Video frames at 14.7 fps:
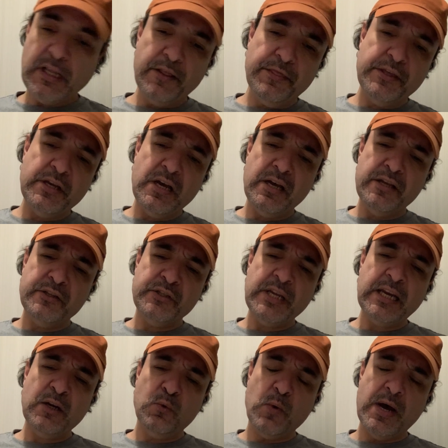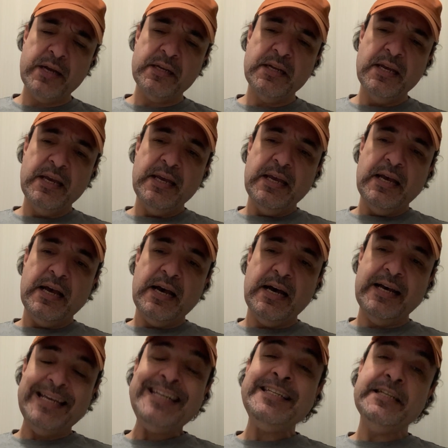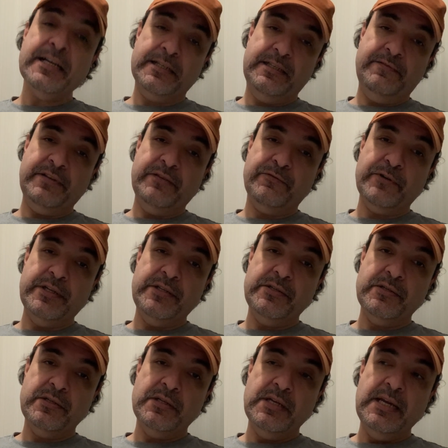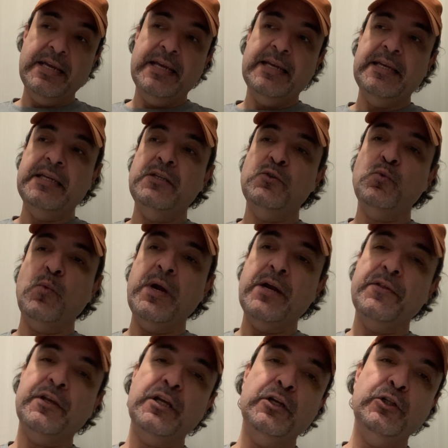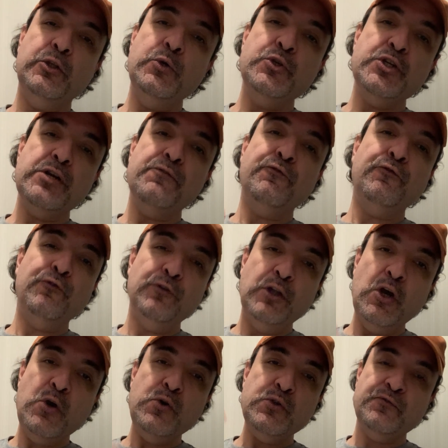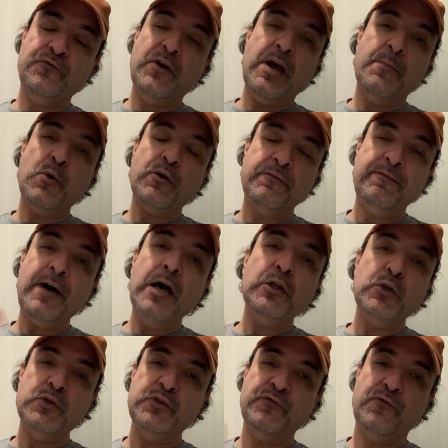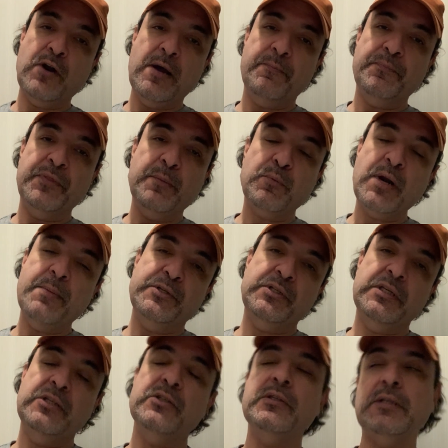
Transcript: The second one, inductive inference, is where the conclusion flows from or follows from the premises.